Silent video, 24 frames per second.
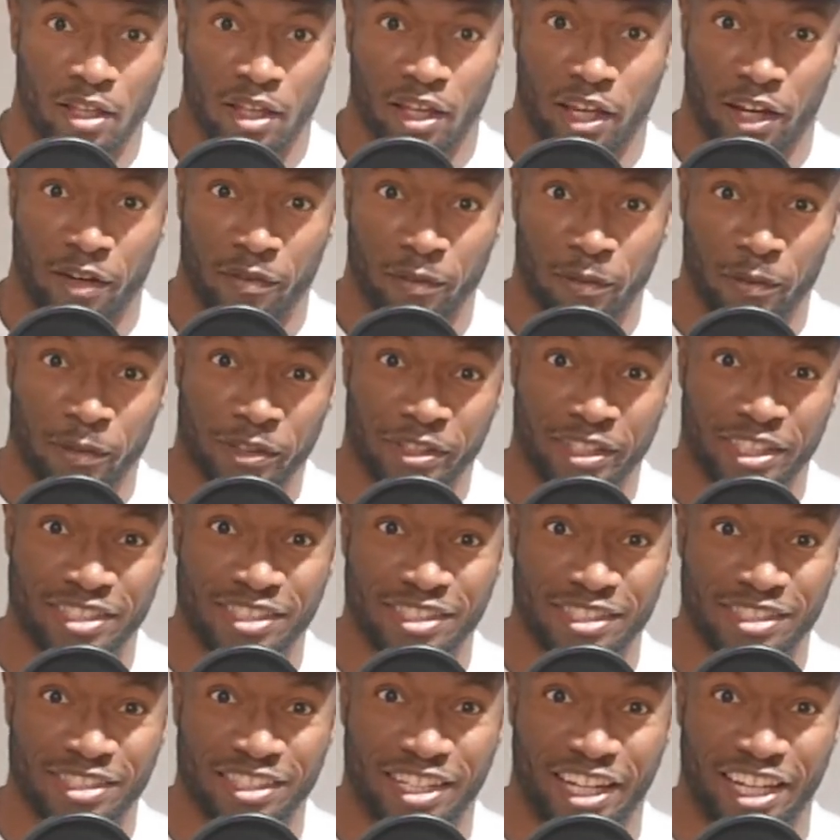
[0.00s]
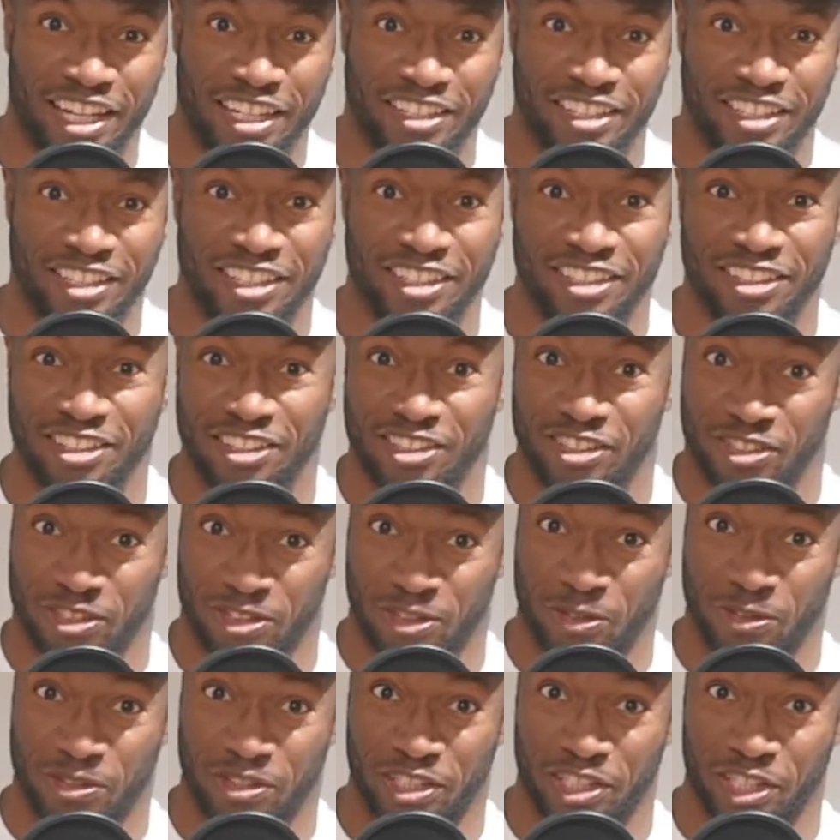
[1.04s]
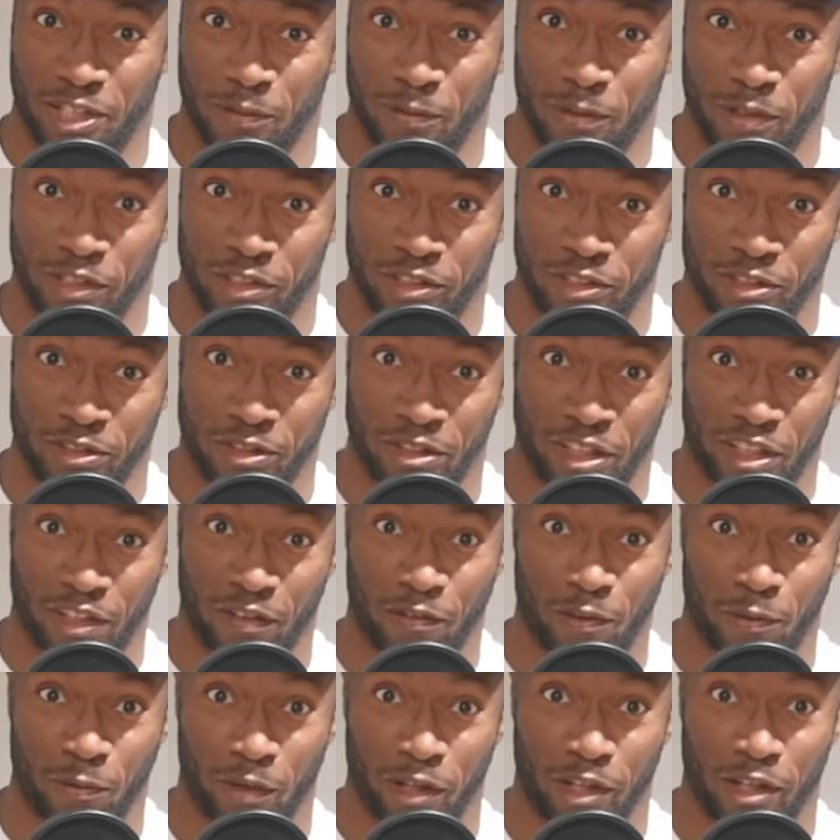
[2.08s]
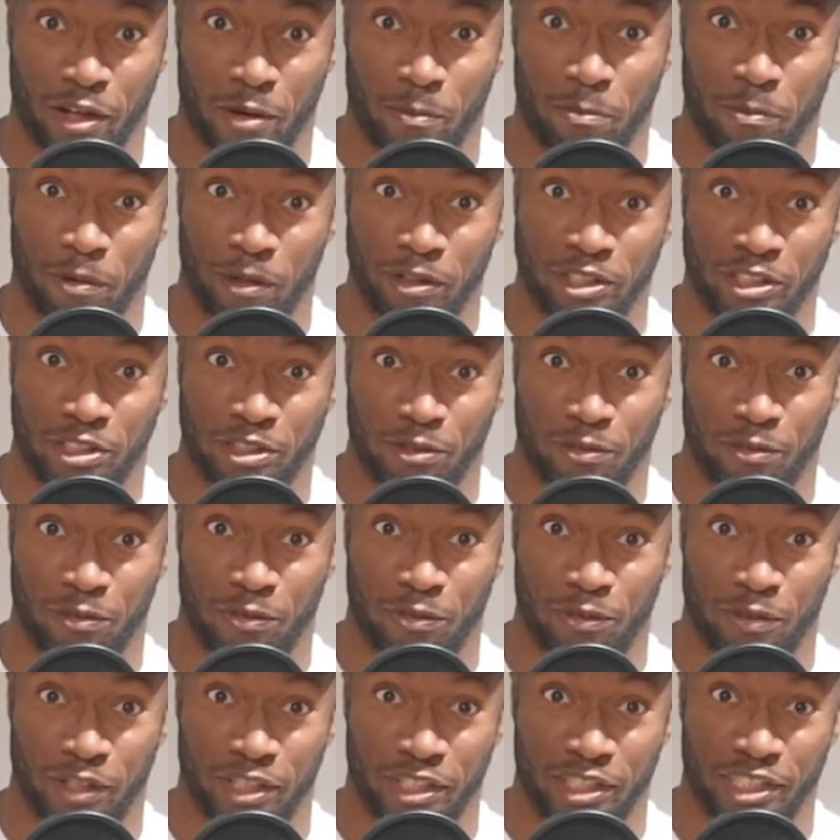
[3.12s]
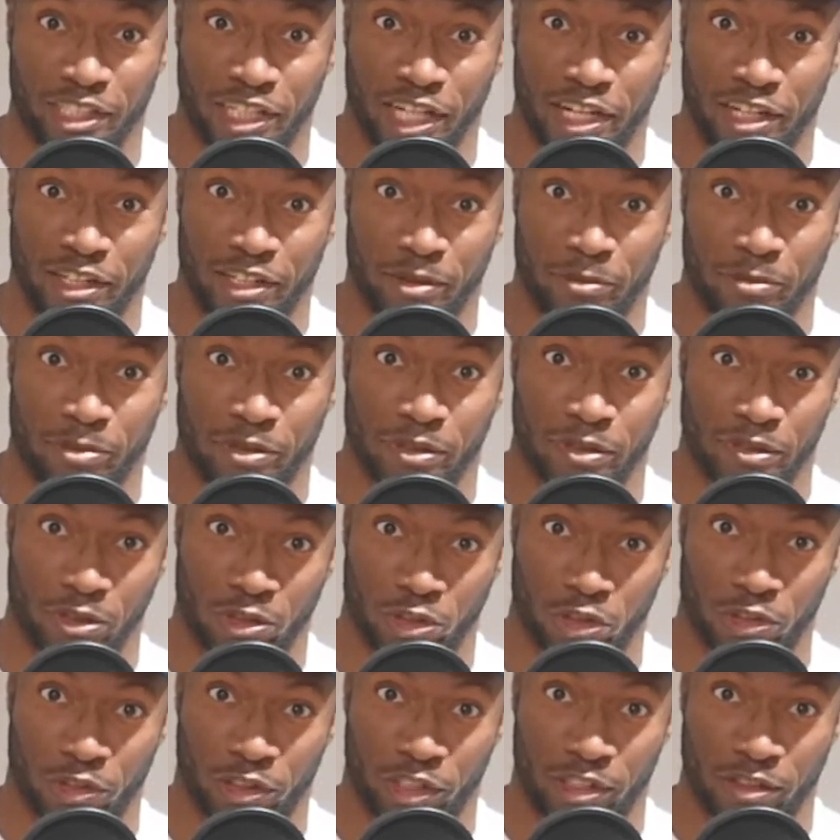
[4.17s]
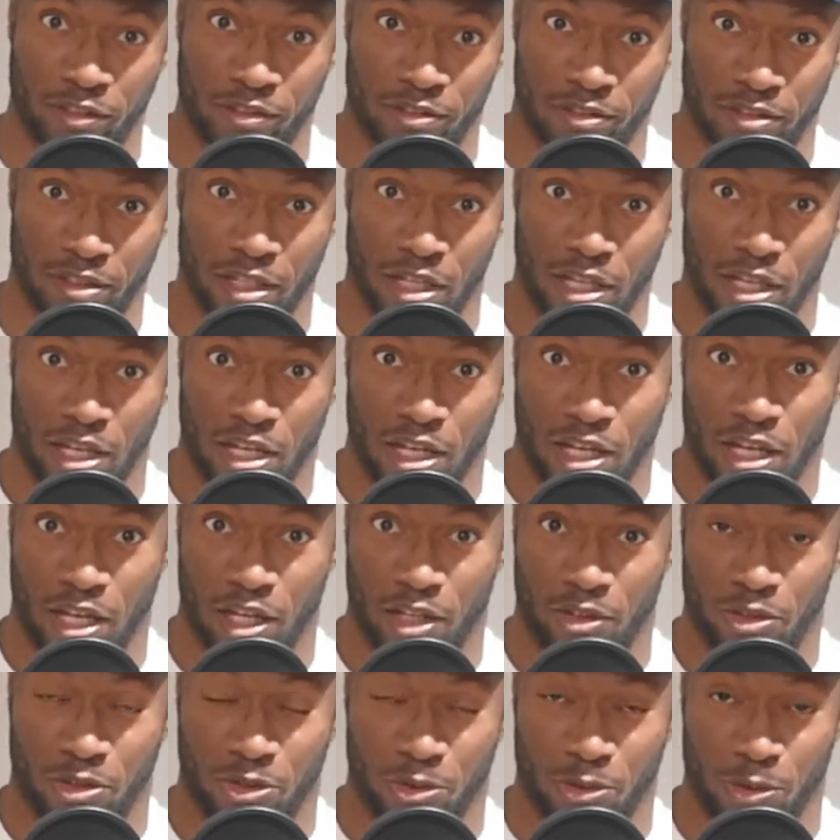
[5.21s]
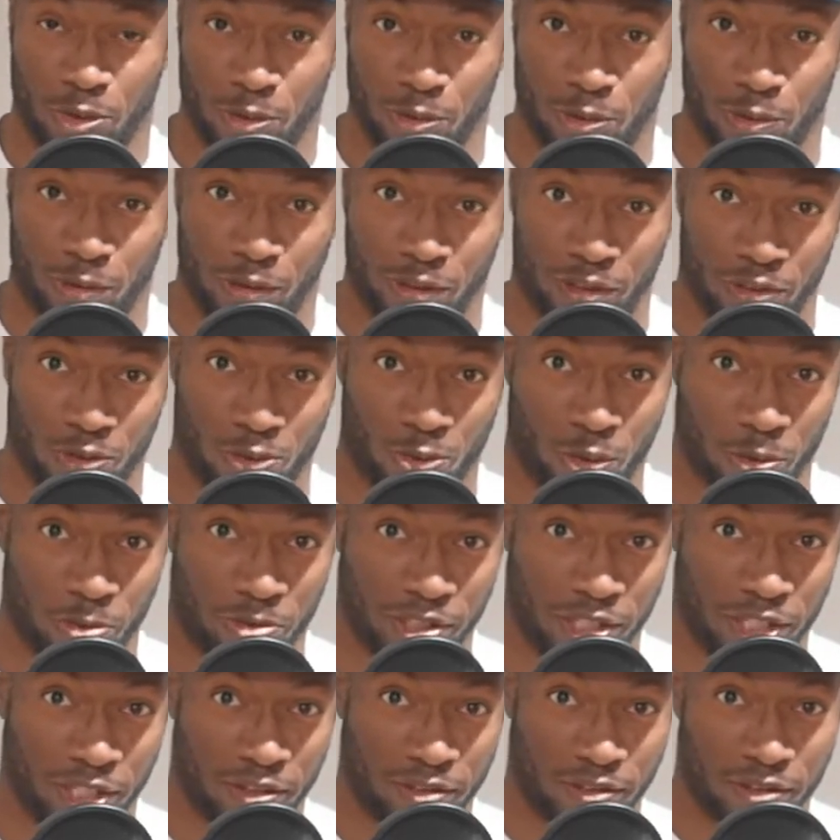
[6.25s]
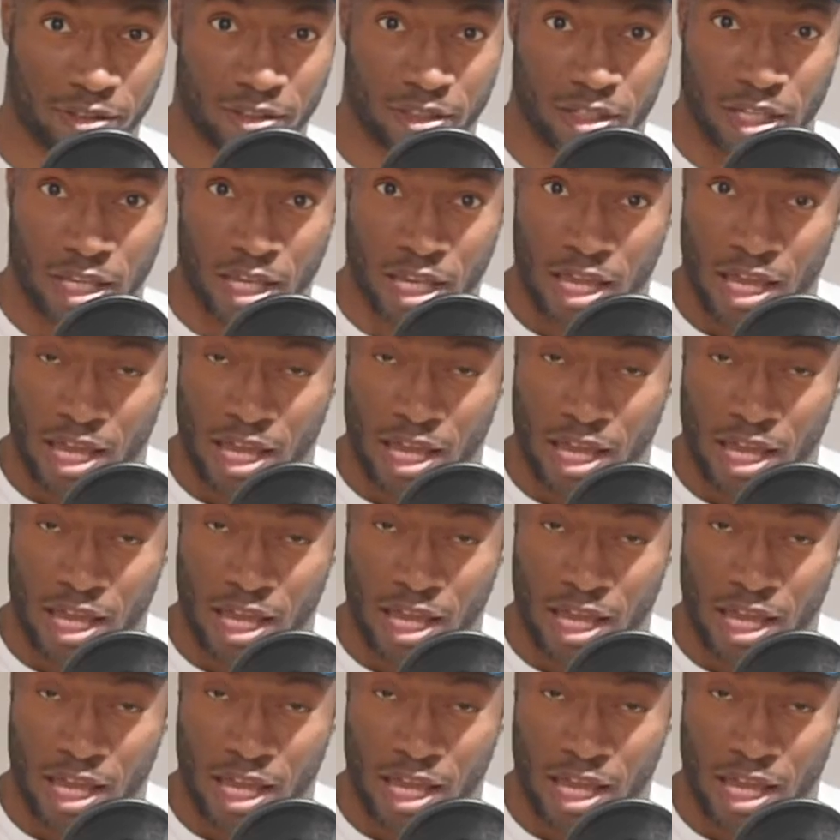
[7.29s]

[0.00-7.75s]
Hey everyone, this is Andy. So today we're going to give away a bunch of free Diadem strings through a sweepstakes.